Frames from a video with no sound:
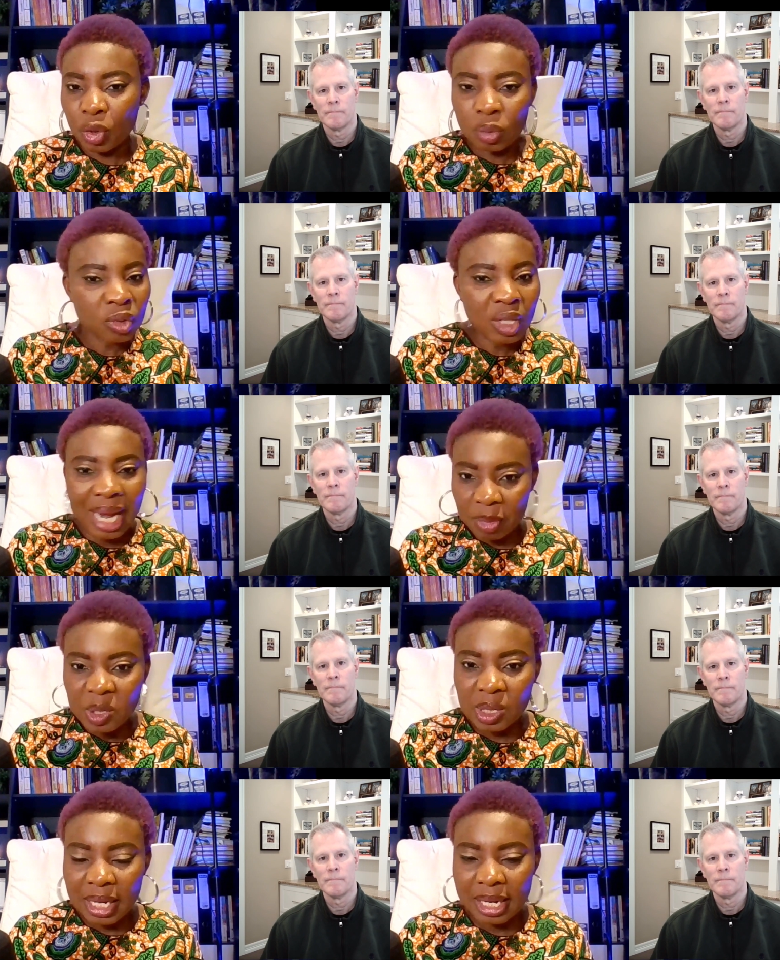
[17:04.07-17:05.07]
Speaker 1: know, time
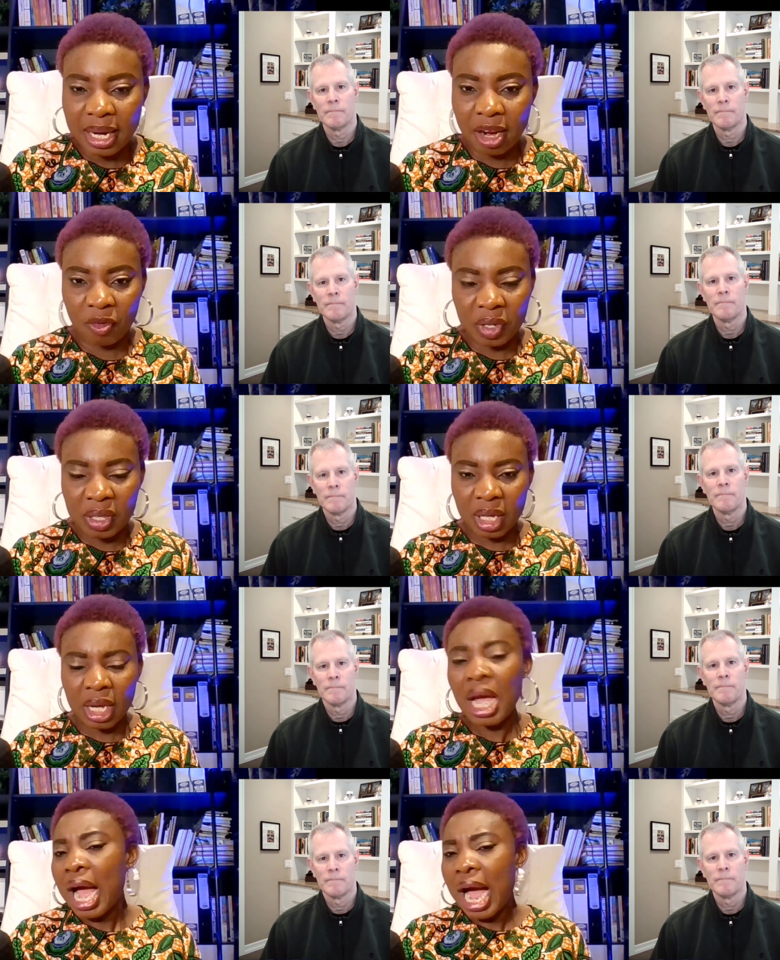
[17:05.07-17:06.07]
is ticking and
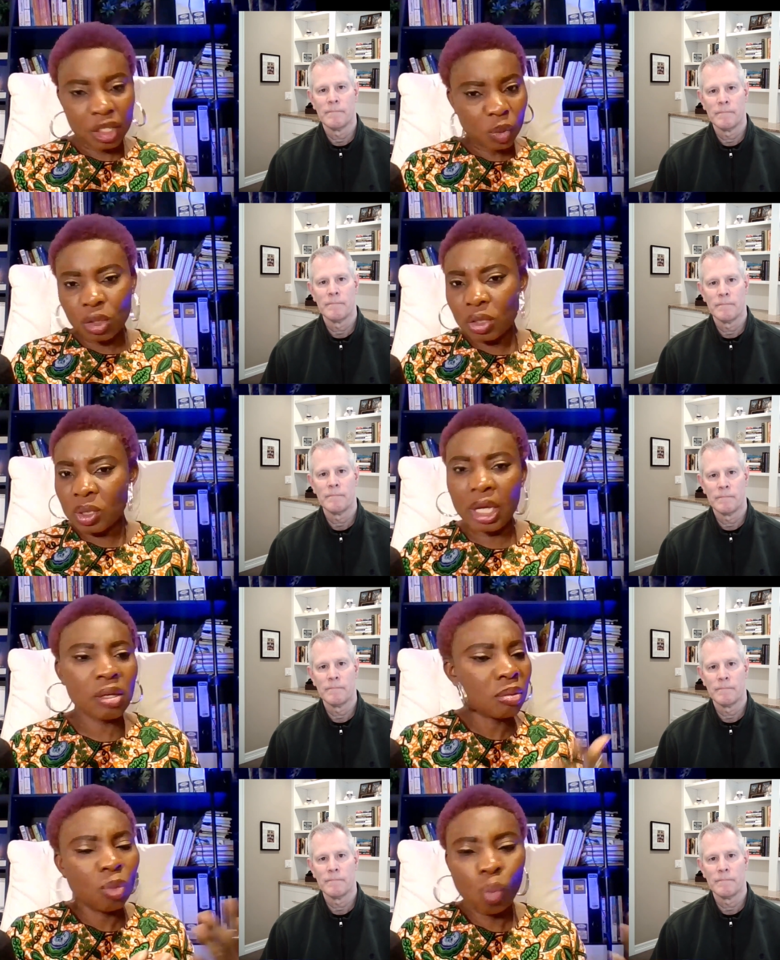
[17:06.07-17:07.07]
everything. I just want to
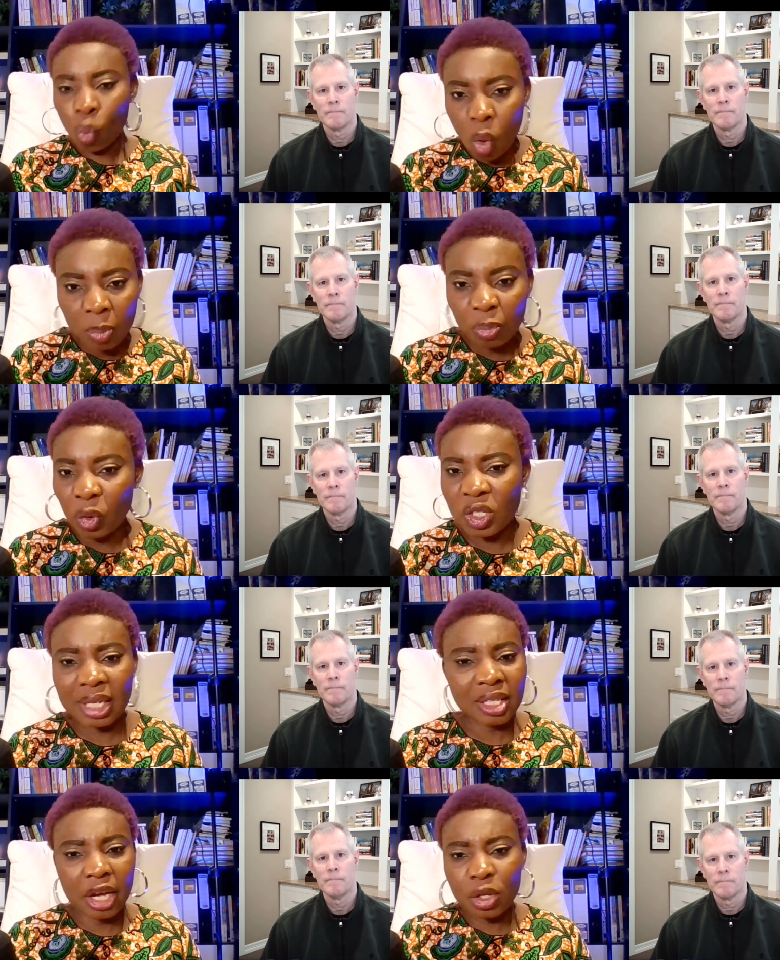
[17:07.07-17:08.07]
say what
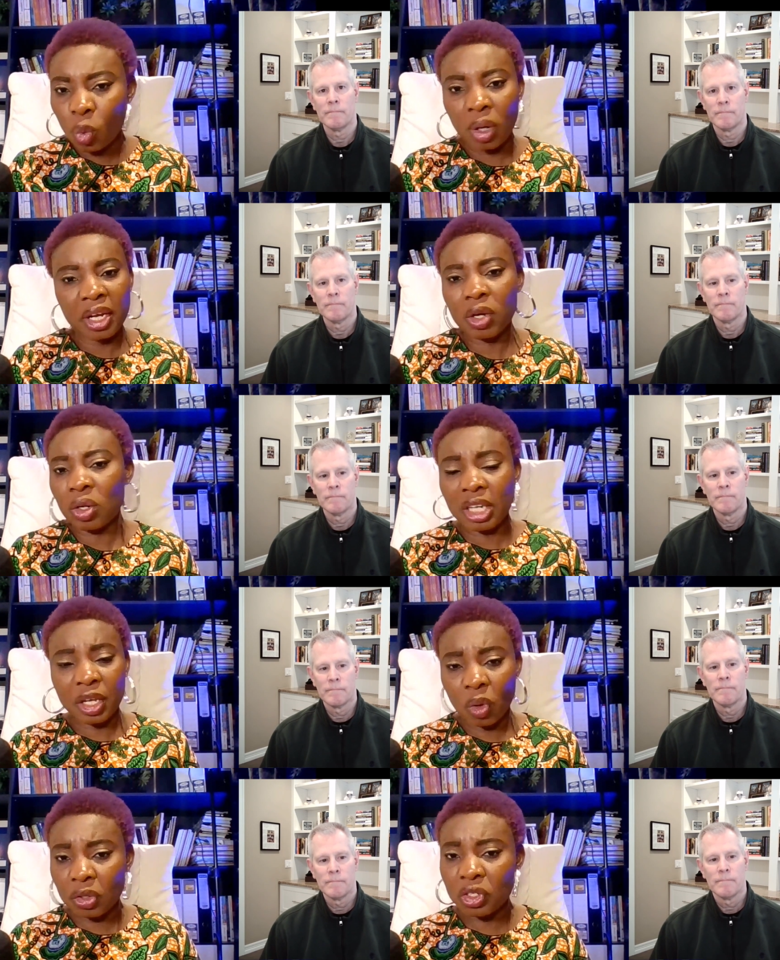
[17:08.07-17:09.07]
project are you working on
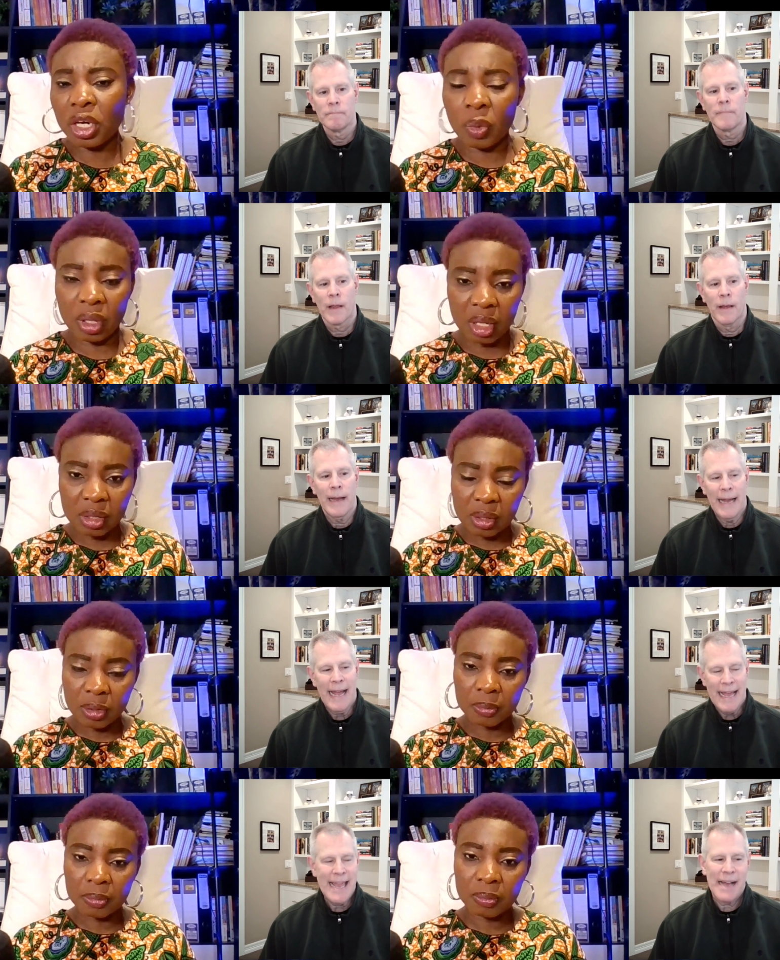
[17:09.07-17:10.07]
that you want to share with
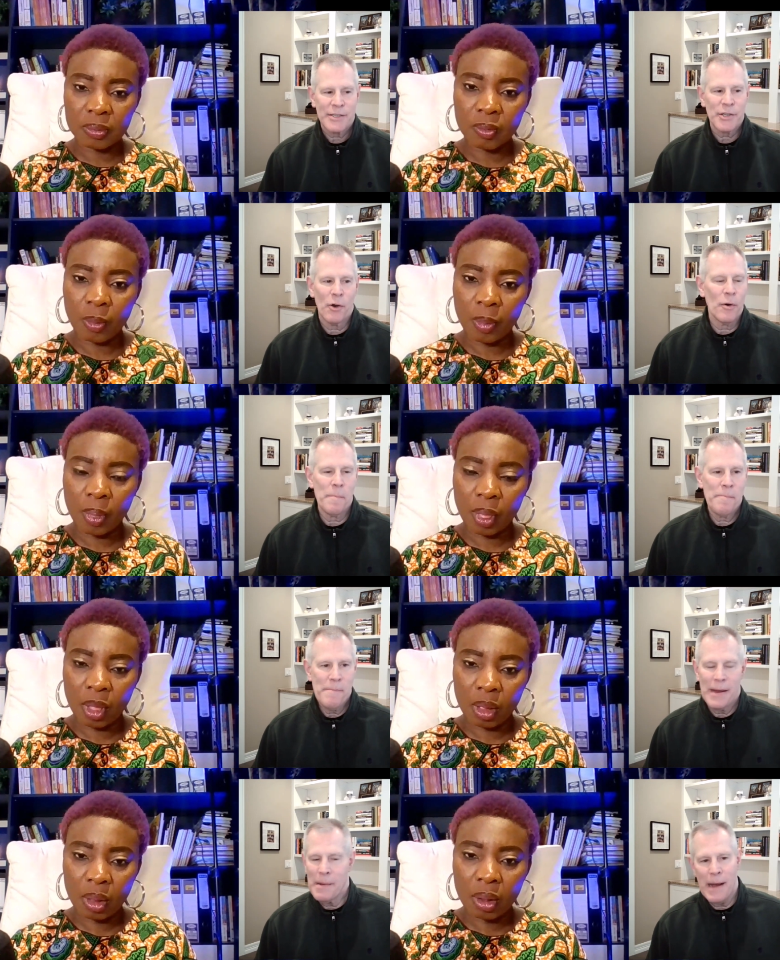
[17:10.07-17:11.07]
us?
Speaker 2: Yeah, so
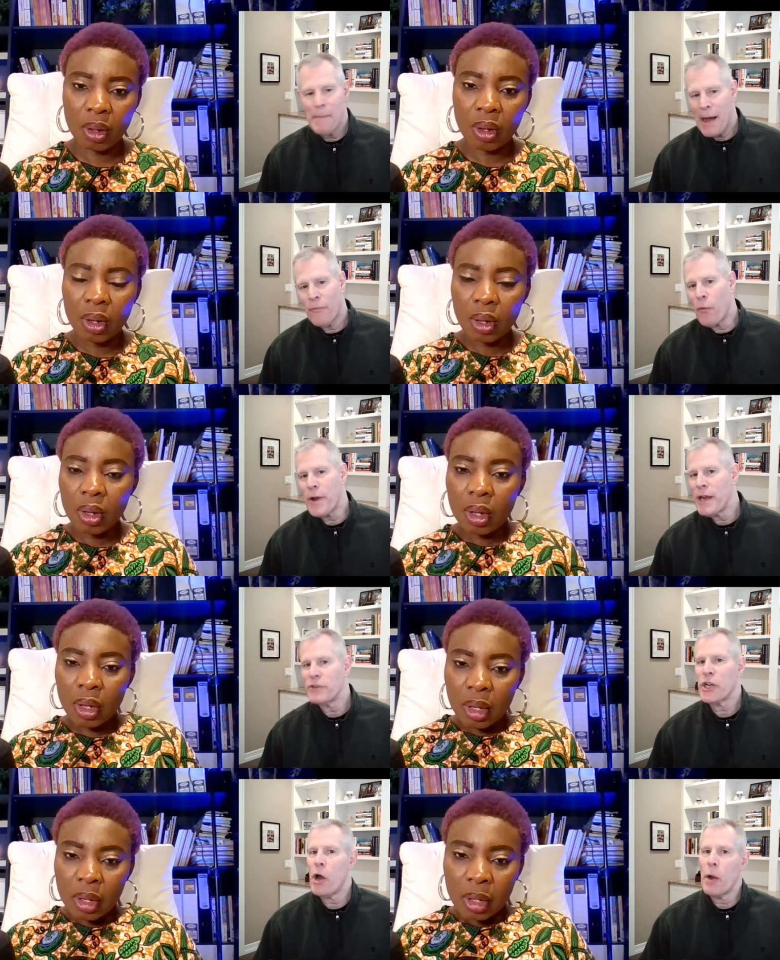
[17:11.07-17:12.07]
uh, about four
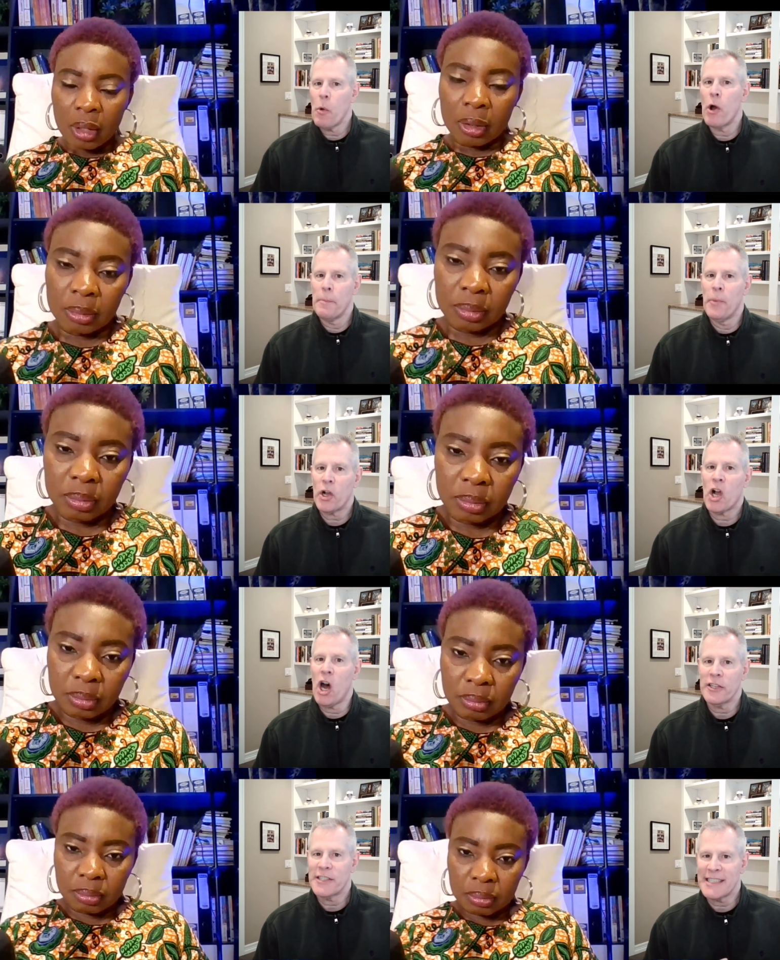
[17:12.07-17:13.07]
years ago, I wrote a book
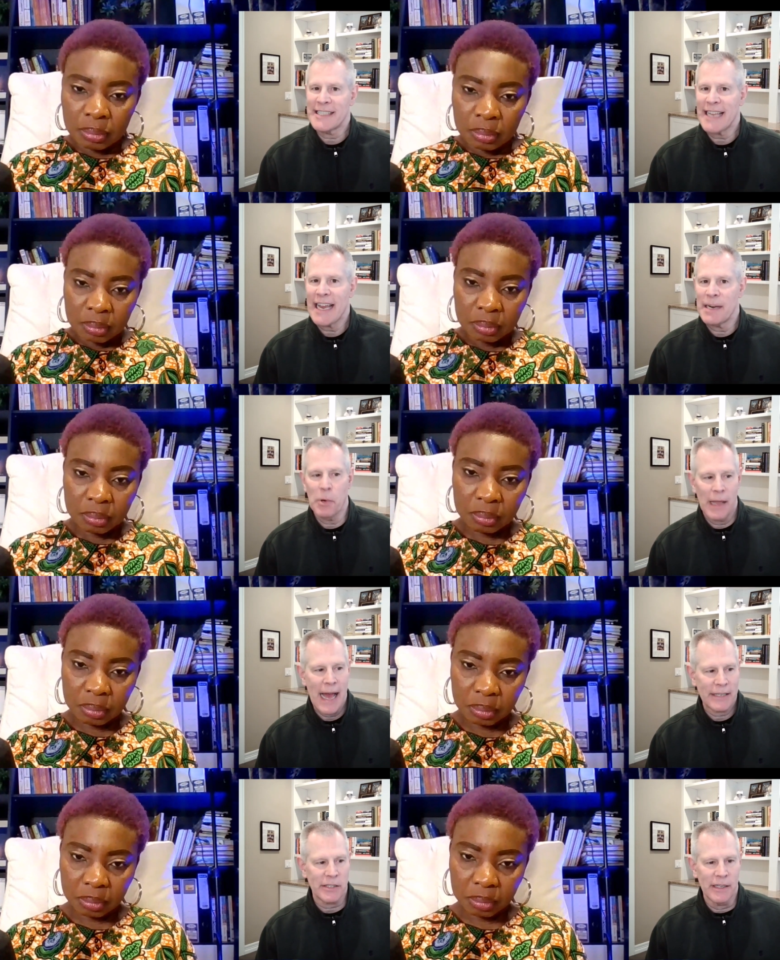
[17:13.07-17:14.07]
called Sustainable
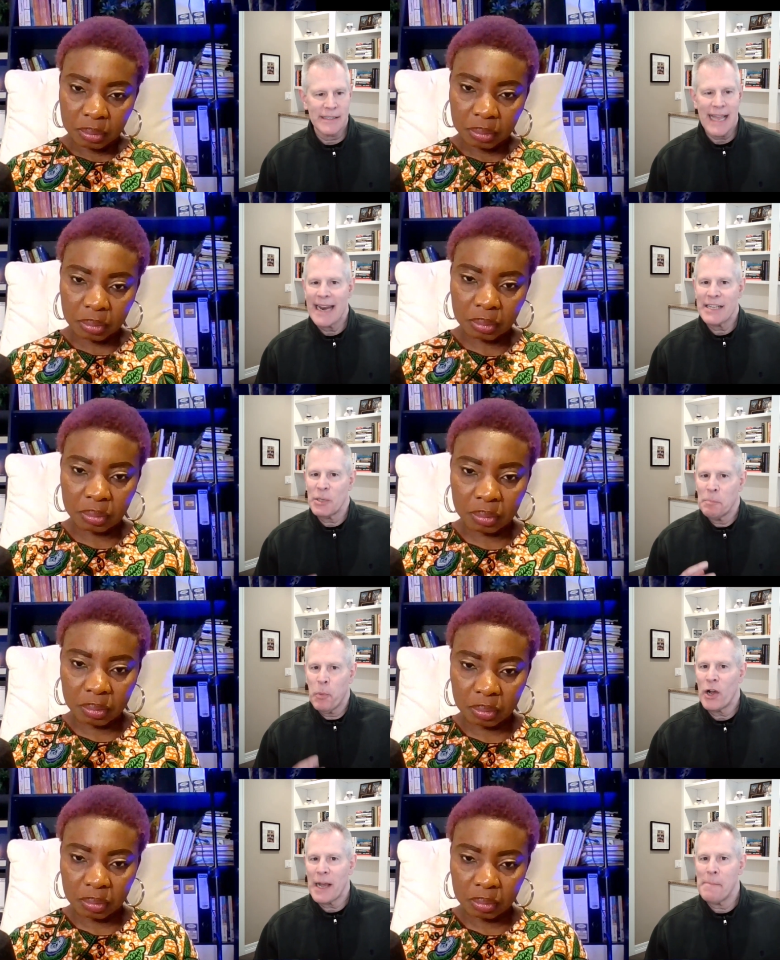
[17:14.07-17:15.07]
Excellence, and it's a
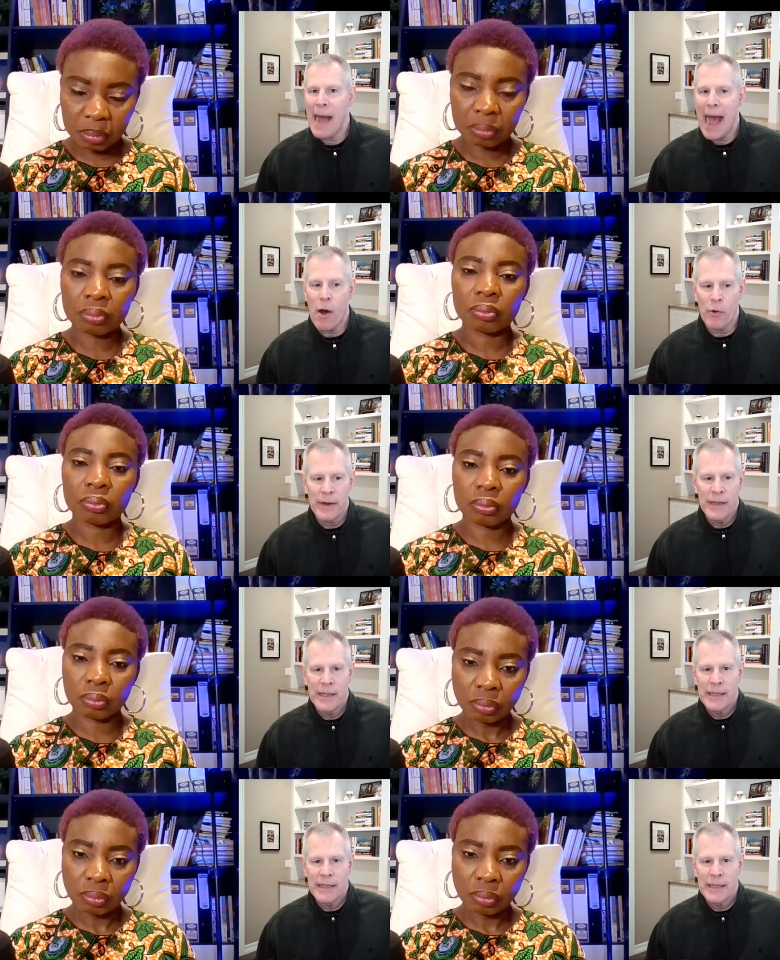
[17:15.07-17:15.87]
book about